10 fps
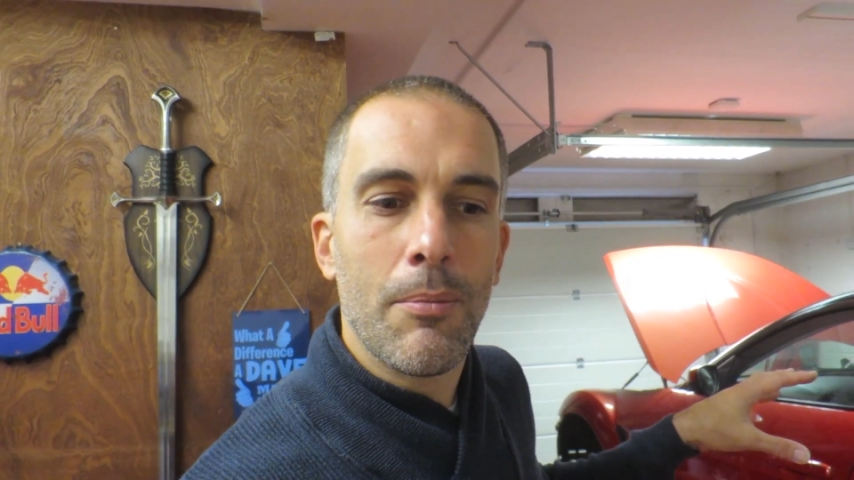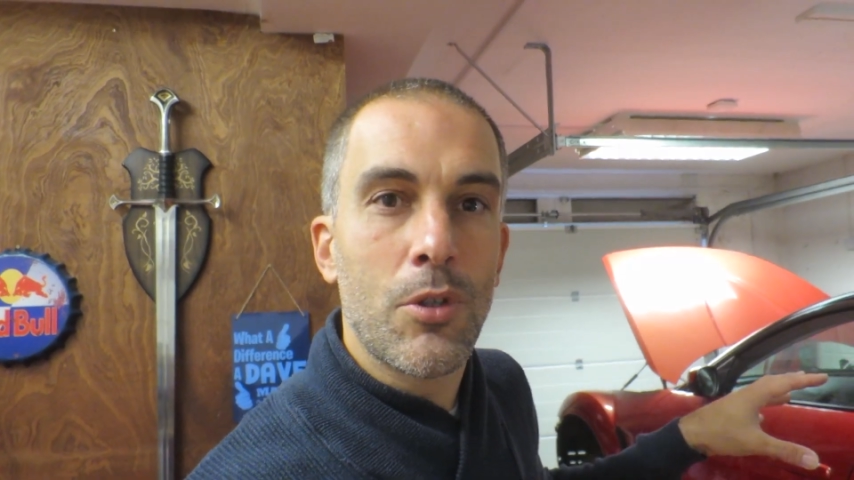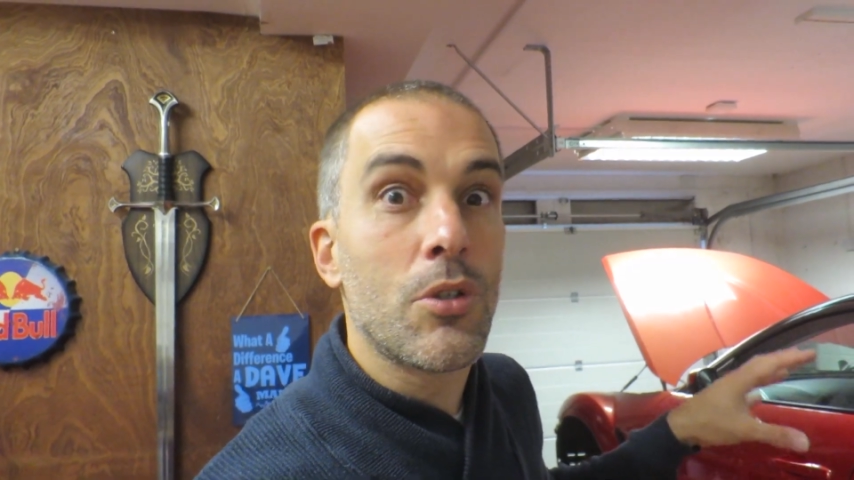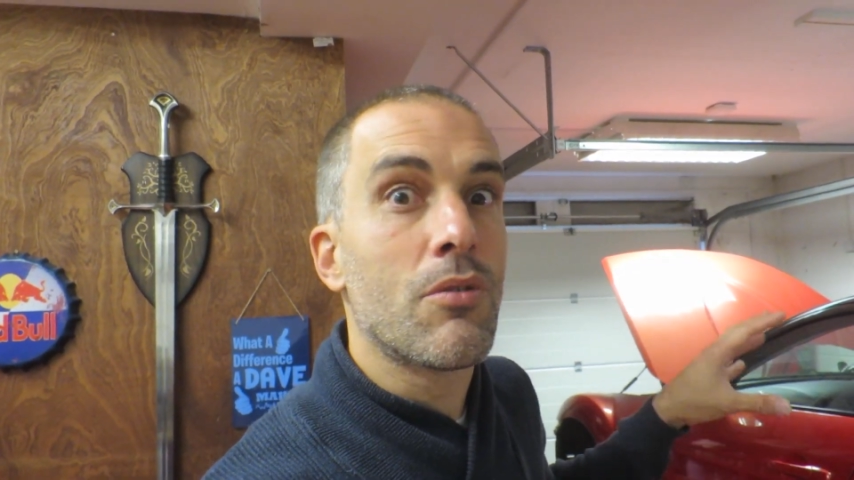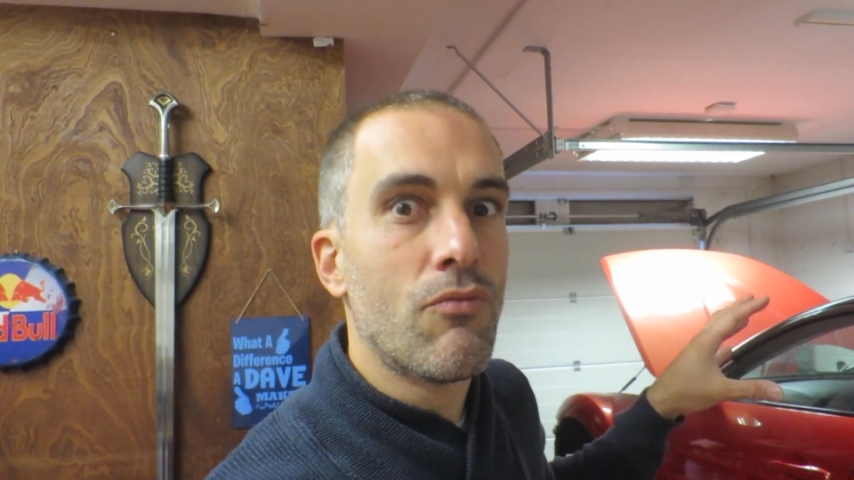
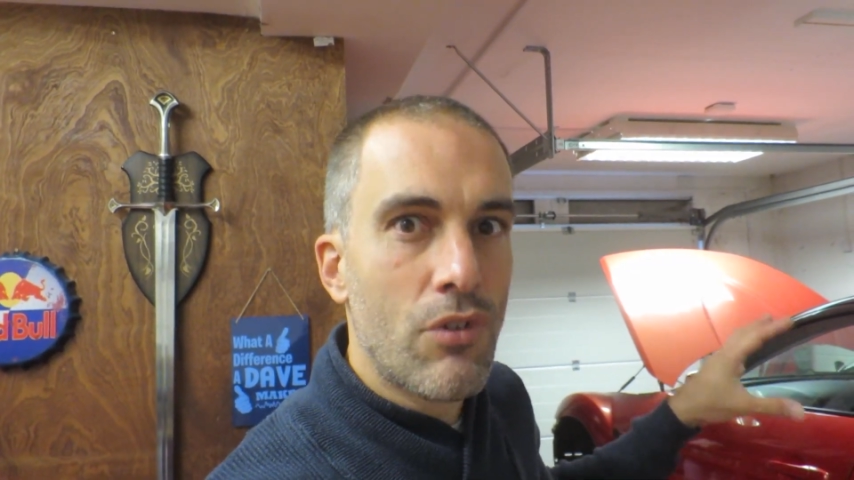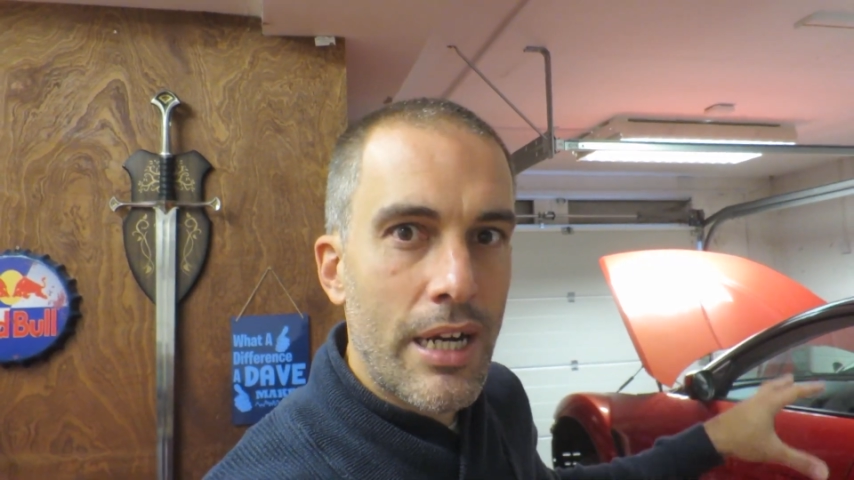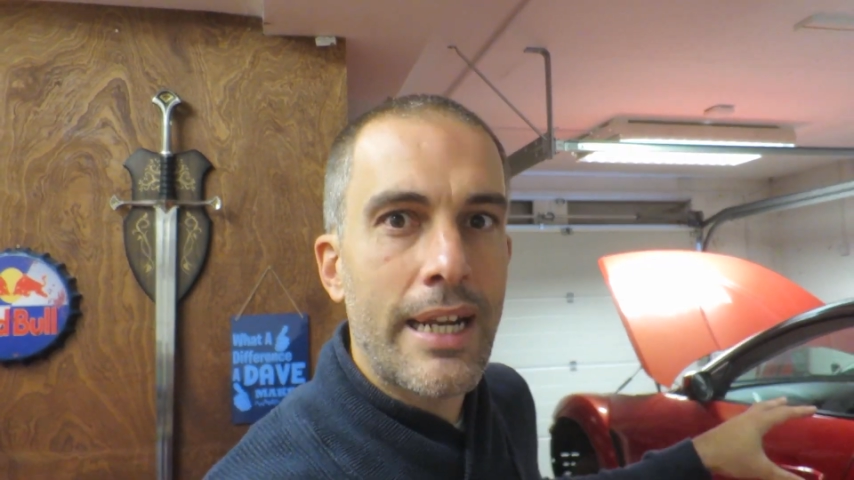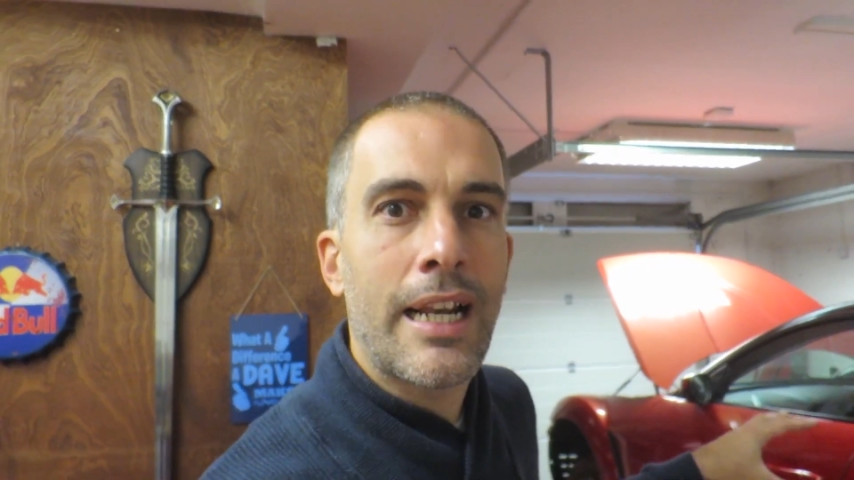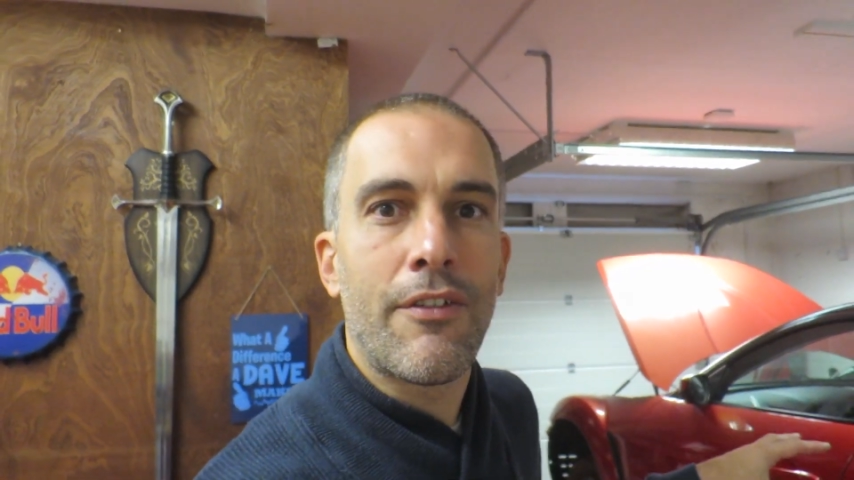doing some
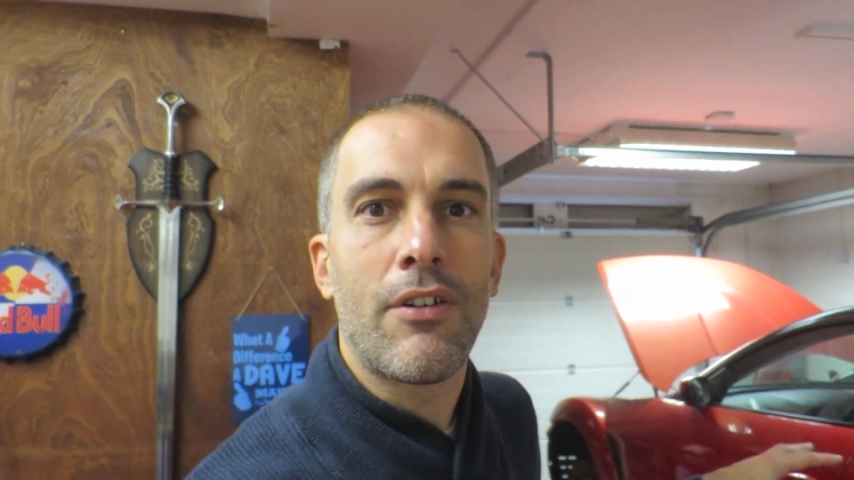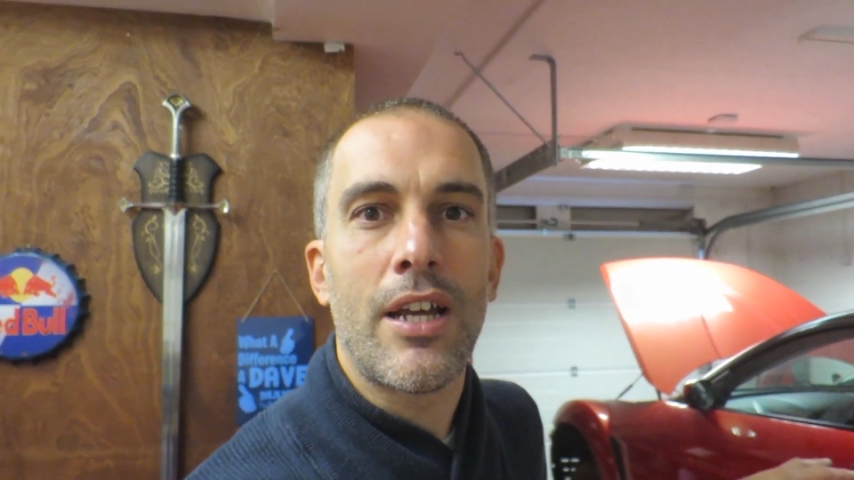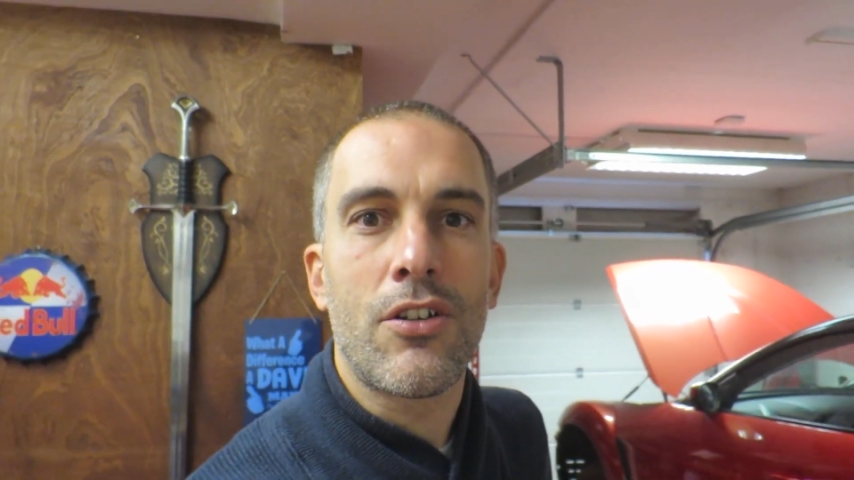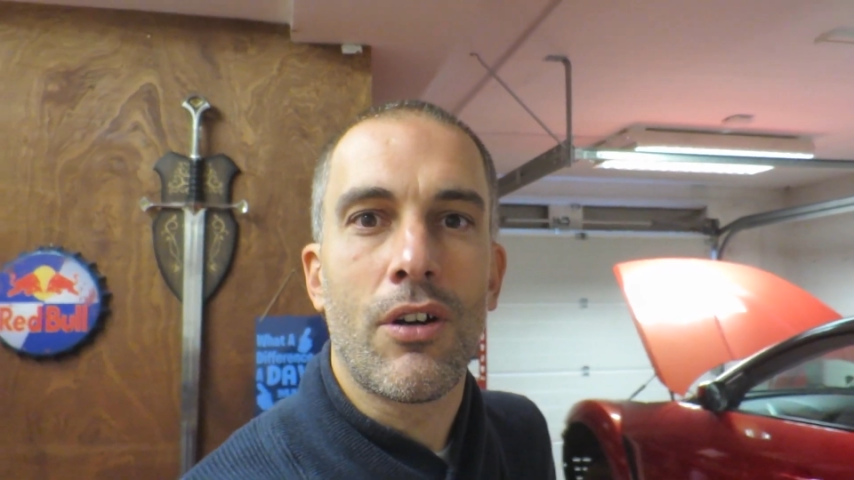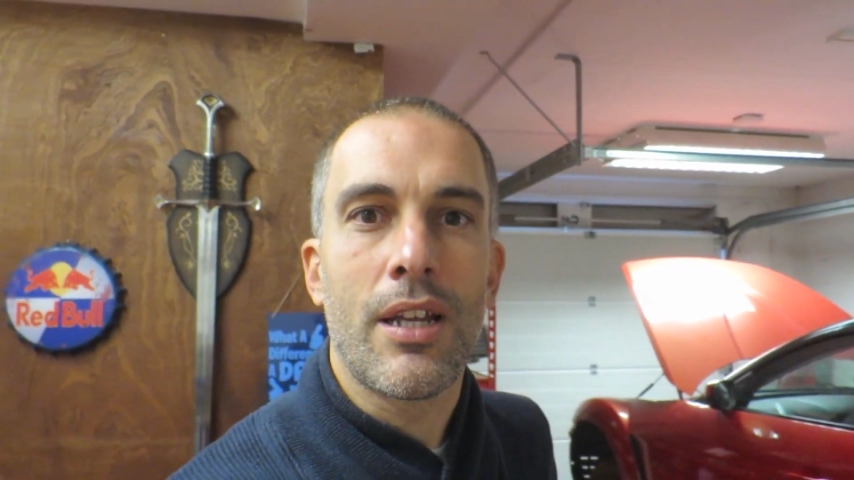really clever
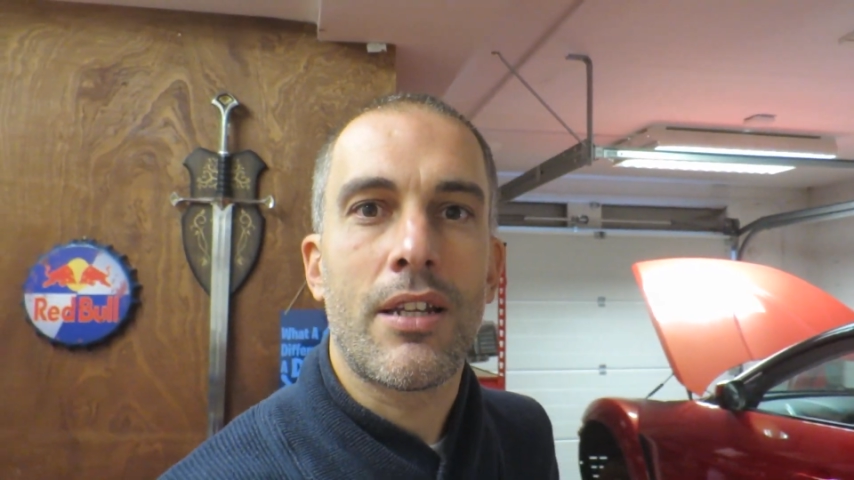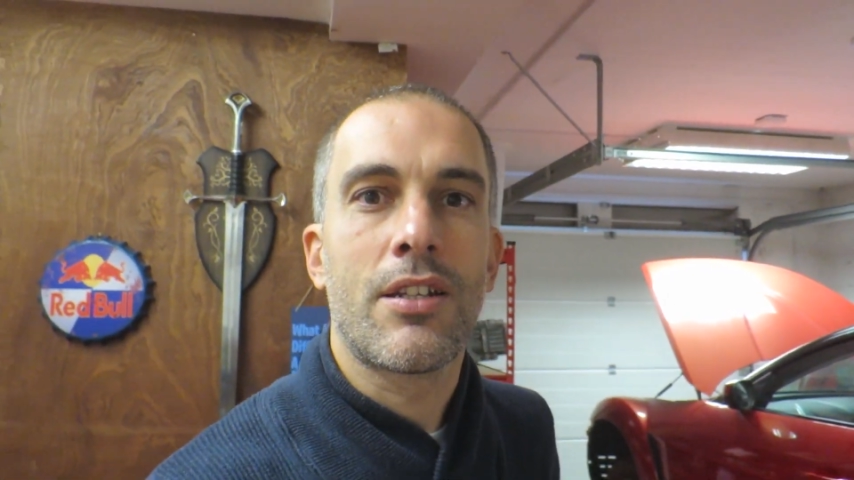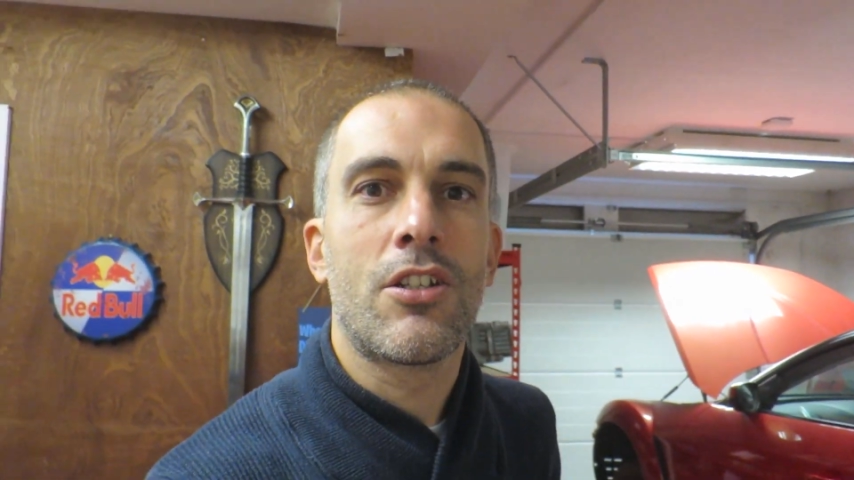electronics